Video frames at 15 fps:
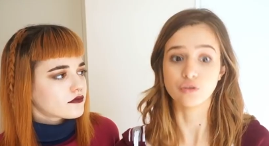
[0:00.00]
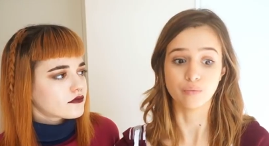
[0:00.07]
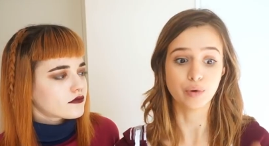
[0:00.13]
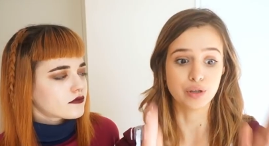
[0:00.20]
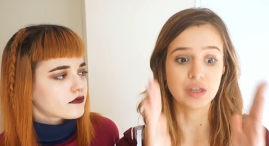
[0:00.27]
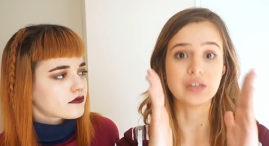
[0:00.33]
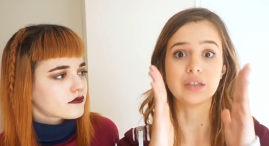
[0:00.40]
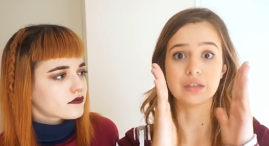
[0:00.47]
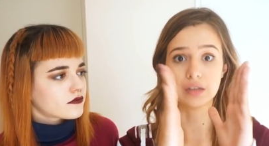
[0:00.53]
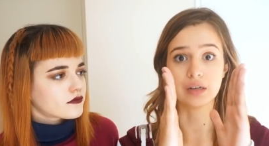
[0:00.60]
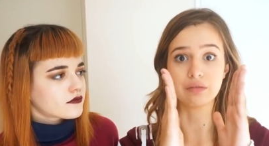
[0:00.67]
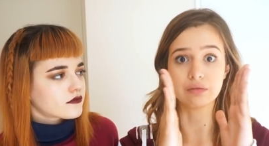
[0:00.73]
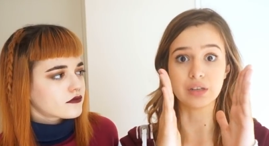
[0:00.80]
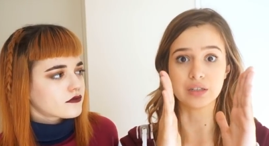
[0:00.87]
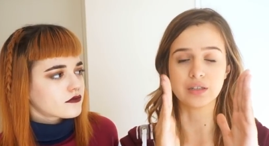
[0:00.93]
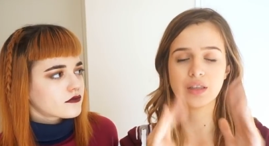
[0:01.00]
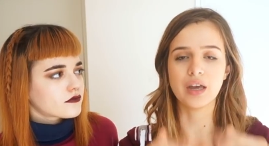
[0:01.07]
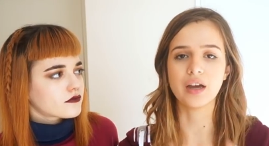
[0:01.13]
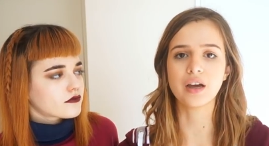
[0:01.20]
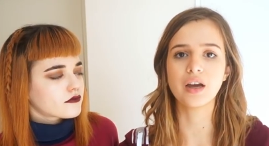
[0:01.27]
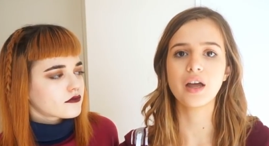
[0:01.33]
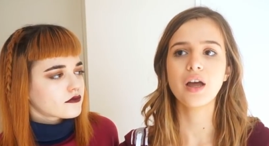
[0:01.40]
Speaker 1: of birthdays is like this
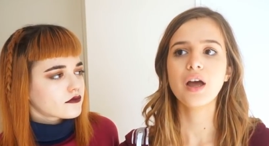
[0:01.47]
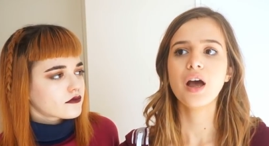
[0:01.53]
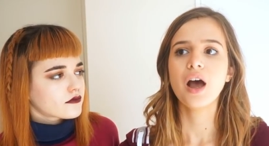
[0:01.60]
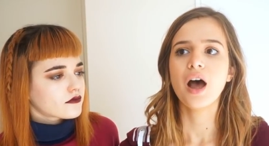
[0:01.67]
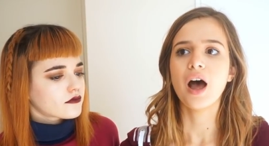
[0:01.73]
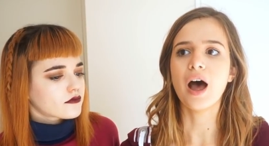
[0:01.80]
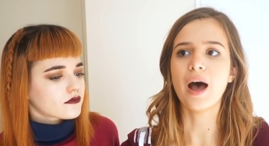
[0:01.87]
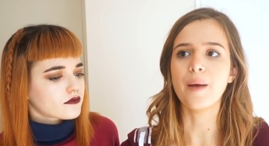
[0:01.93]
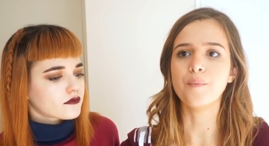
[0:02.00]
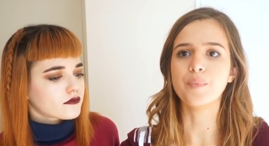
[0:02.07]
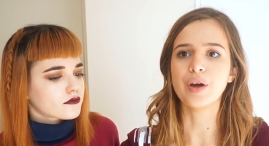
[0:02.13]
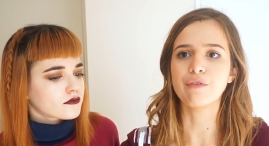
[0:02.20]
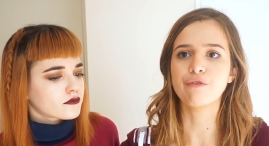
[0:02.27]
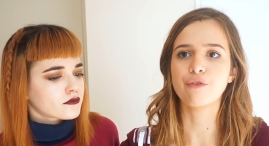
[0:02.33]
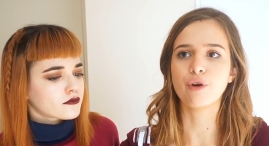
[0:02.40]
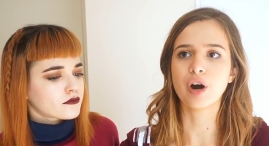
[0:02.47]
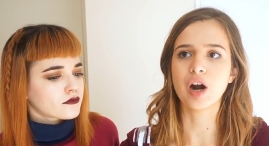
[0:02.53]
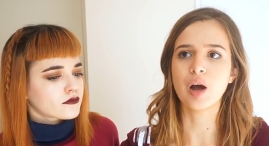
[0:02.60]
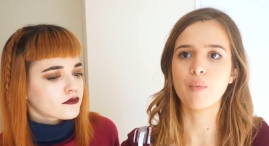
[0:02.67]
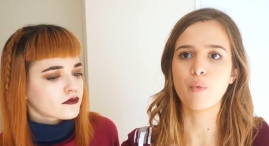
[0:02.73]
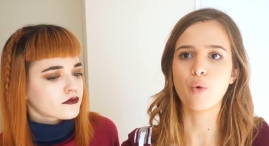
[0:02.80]
thick. Um, but for a